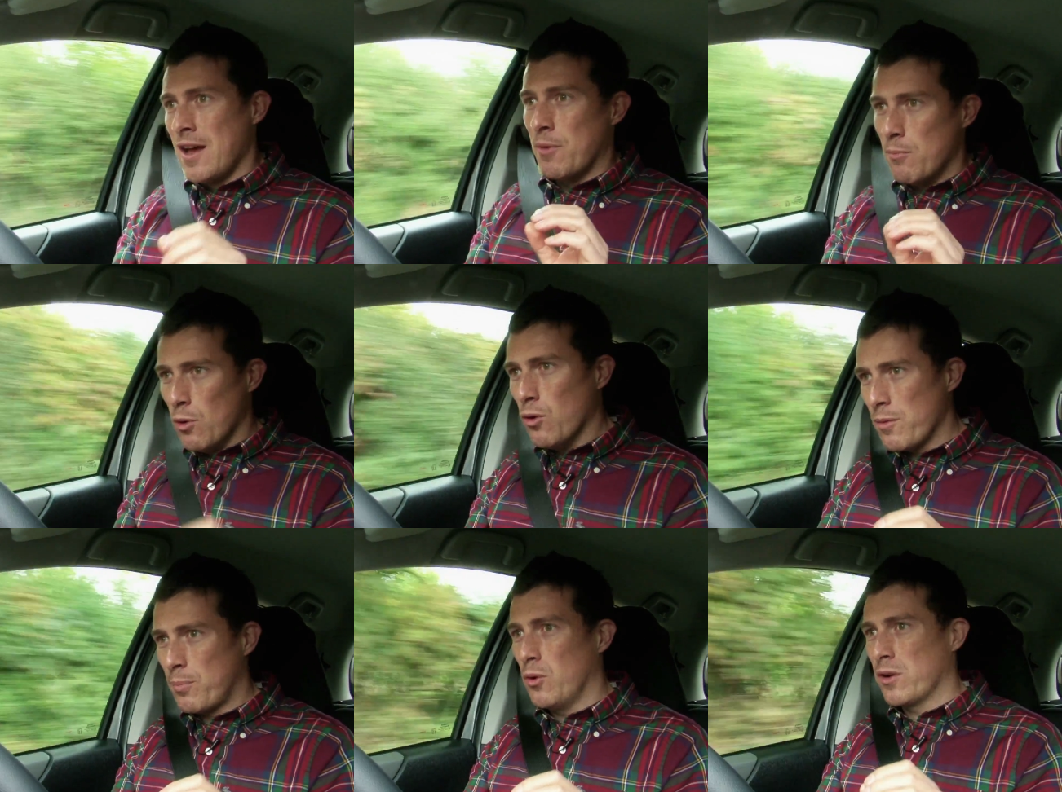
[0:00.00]
But more
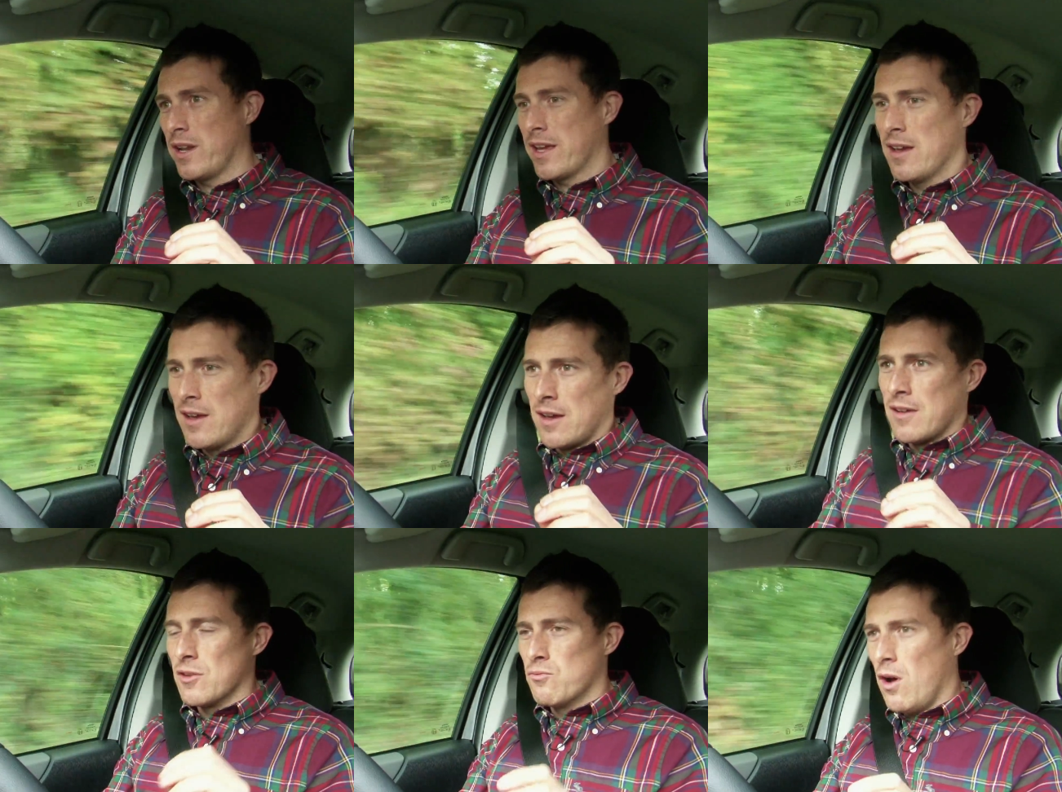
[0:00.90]
importantly,
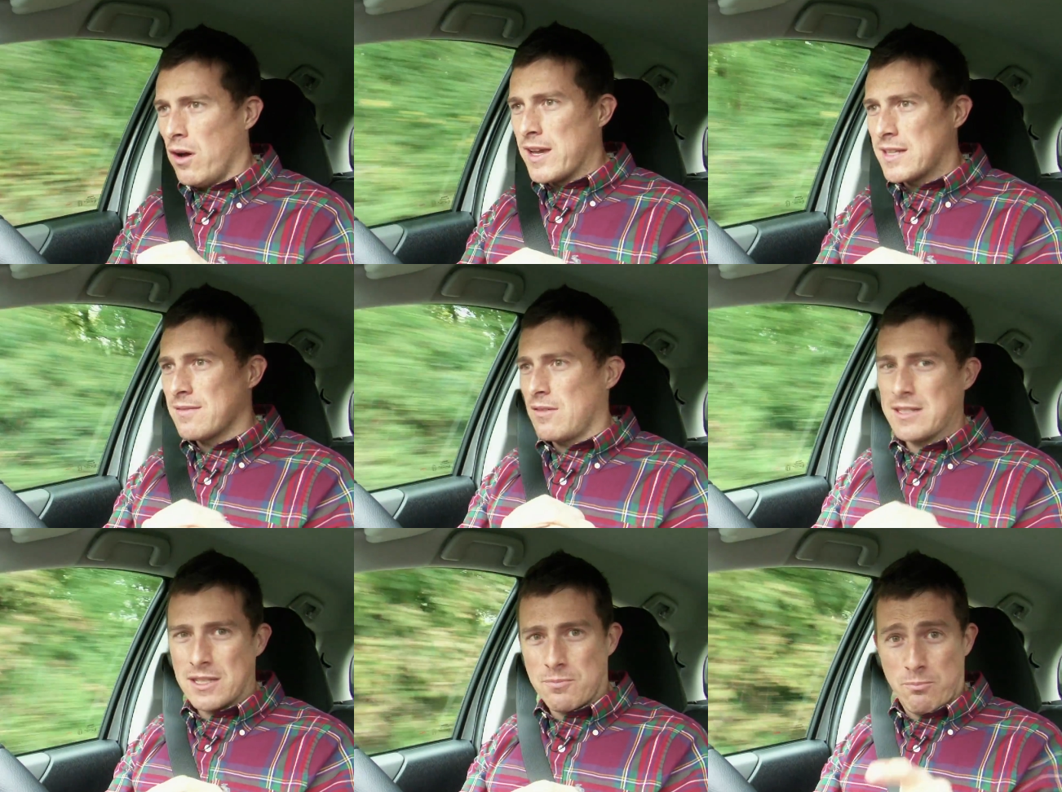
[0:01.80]
the ride,
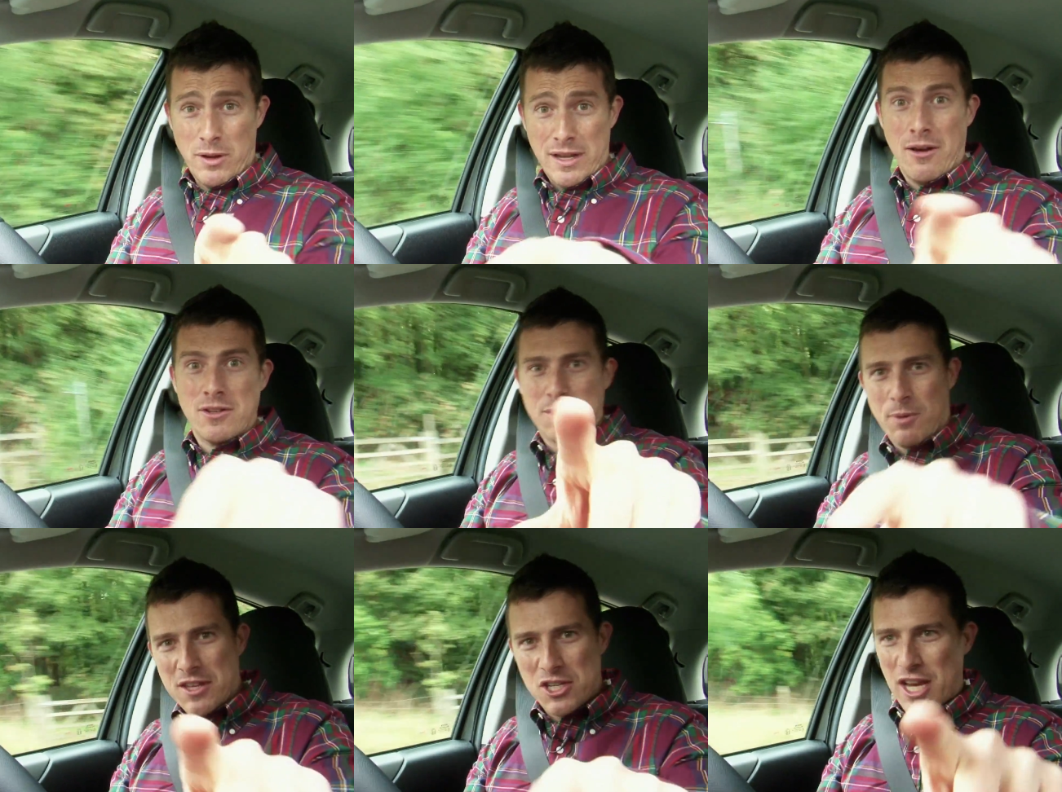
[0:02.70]
as you can probably notice
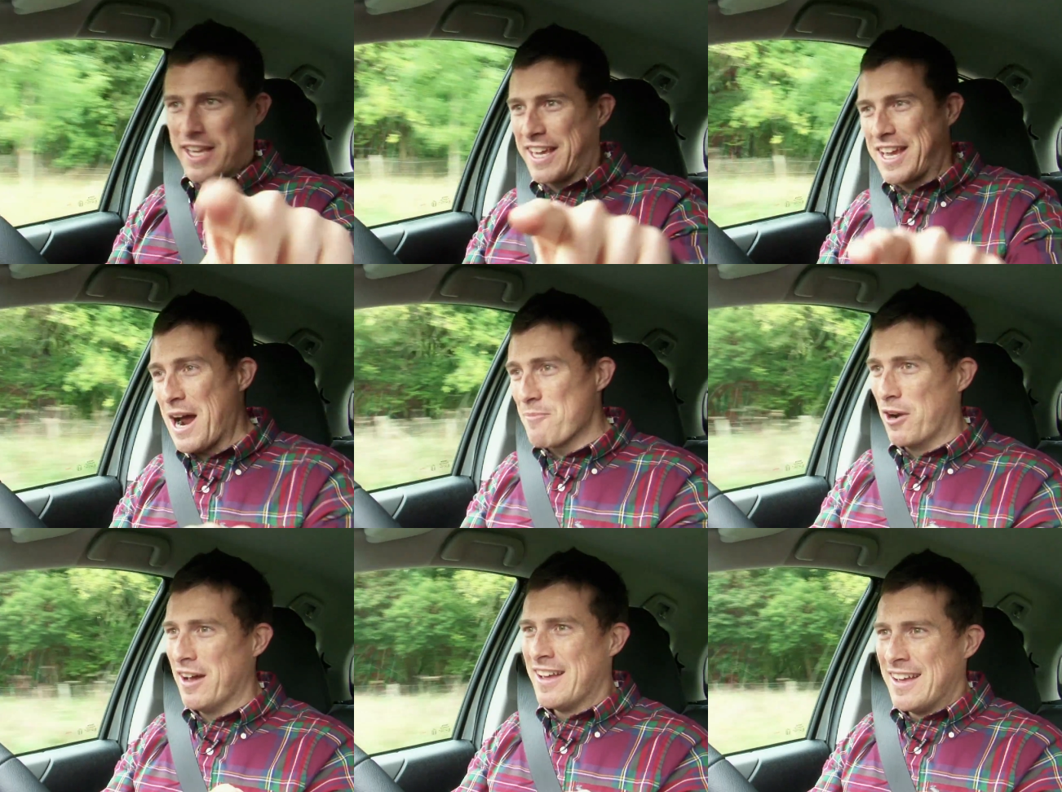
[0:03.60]
by this shaky
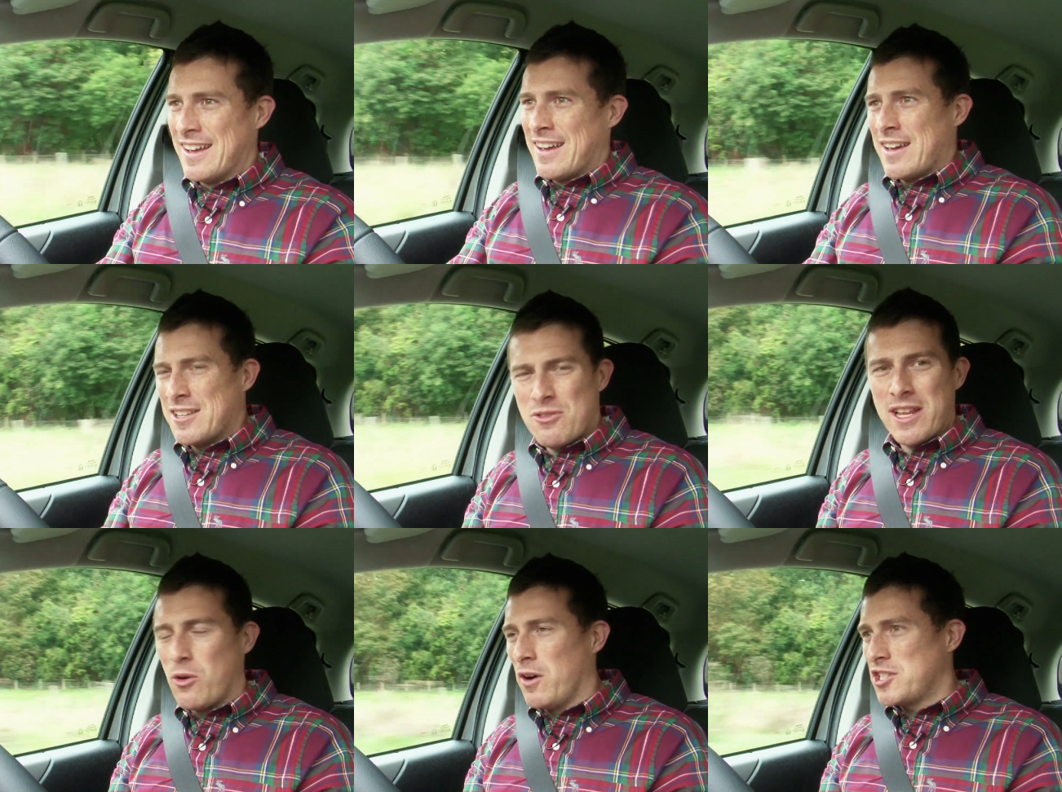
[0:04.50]
camera, is really
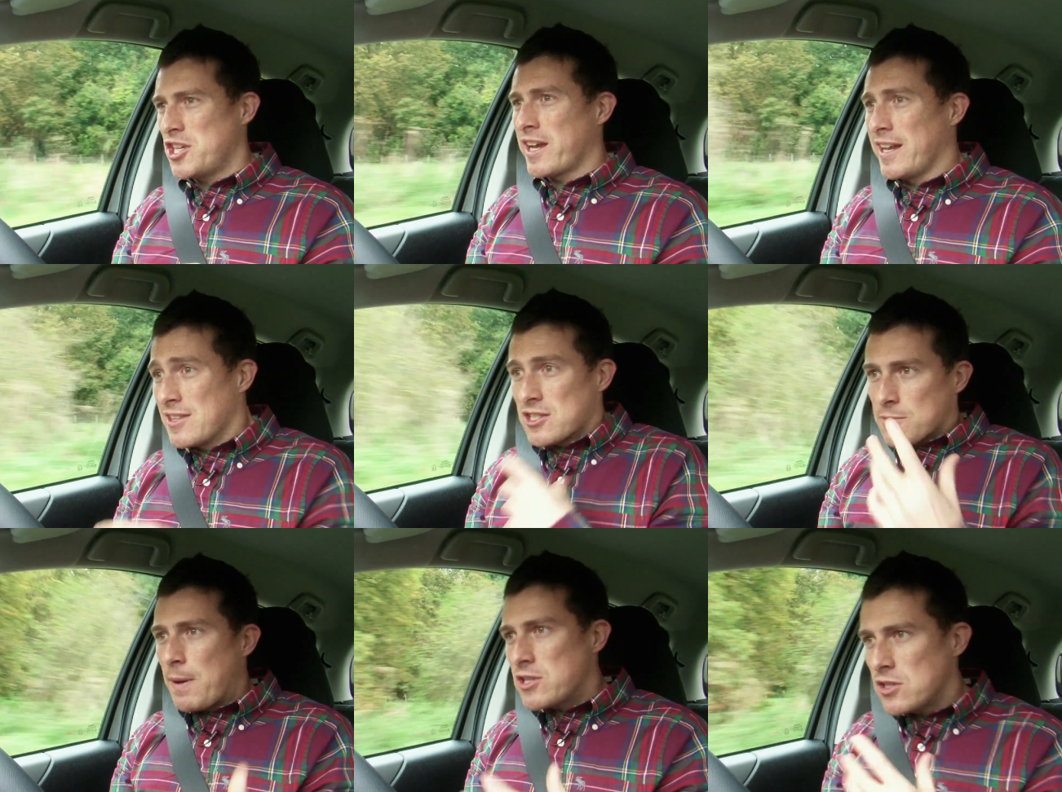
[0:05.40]
quite jiggly. The
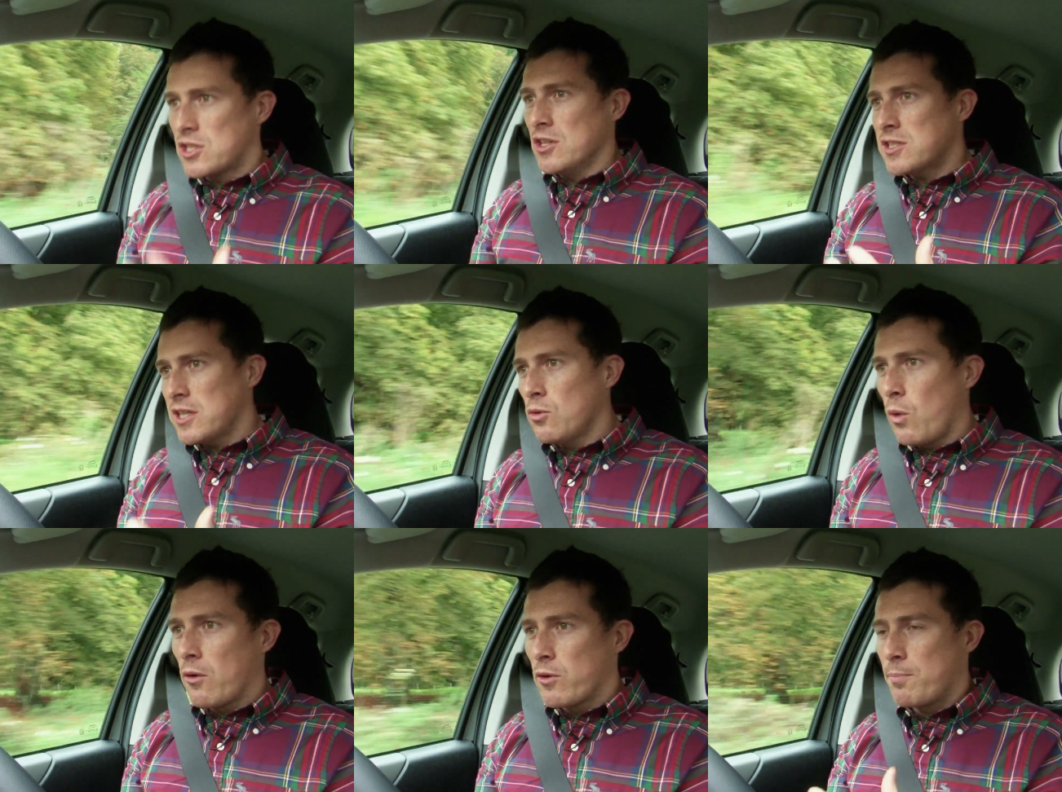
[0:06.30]
suspension does deal
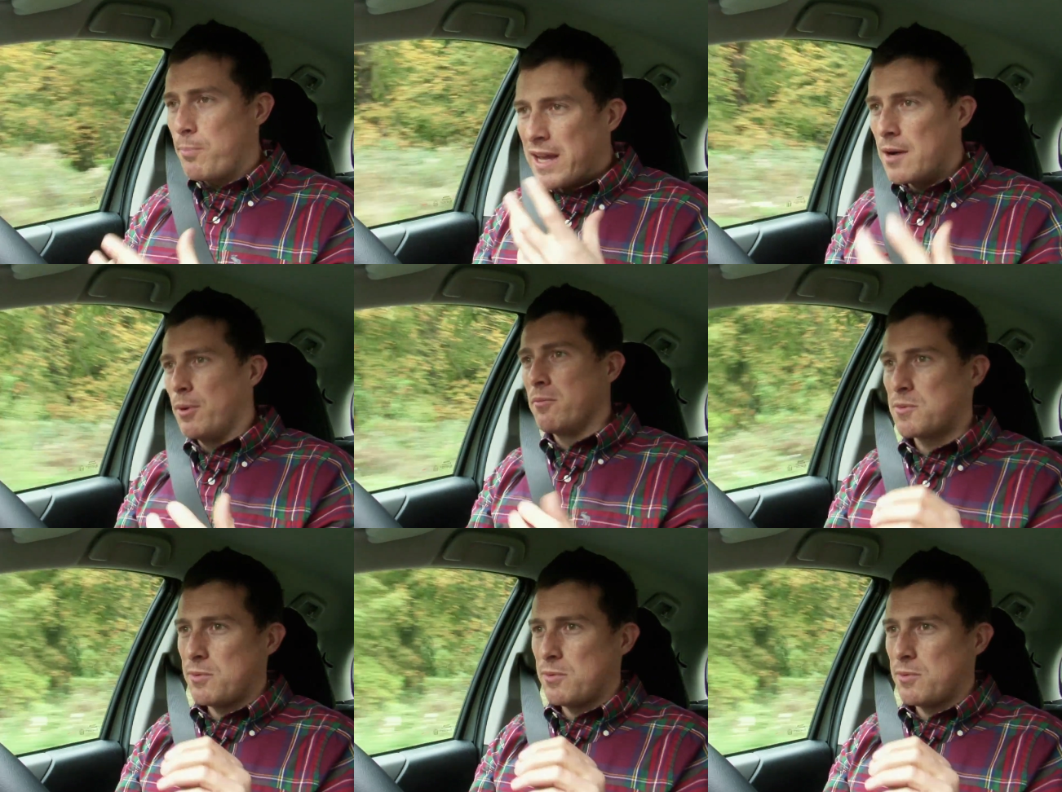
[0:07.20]
well with bigger bumps,